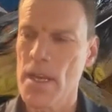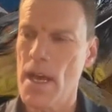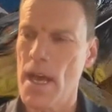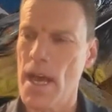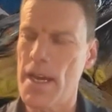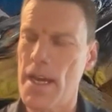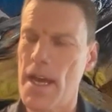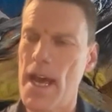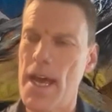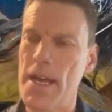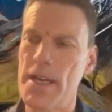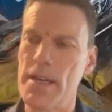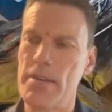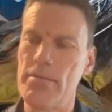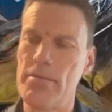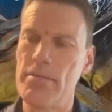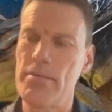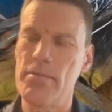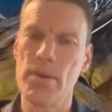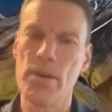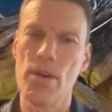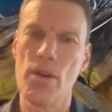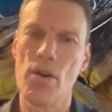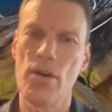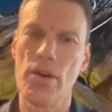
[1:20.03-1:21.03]
And I had a
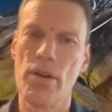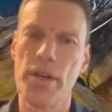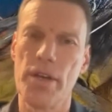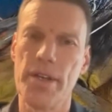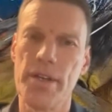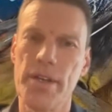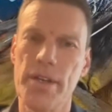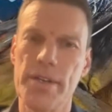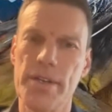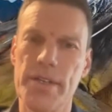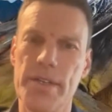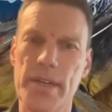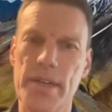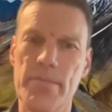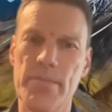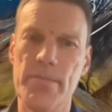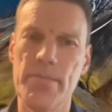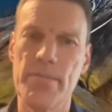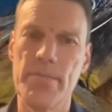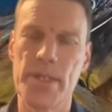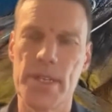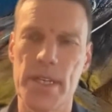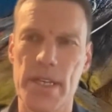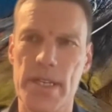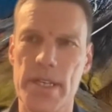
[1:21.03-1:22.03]
long and
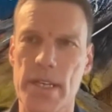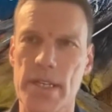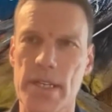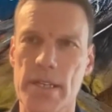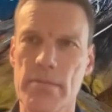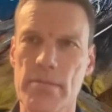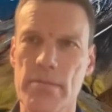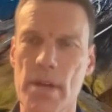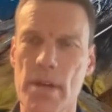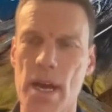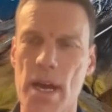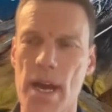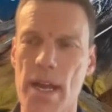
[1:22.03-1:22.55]
deep-seated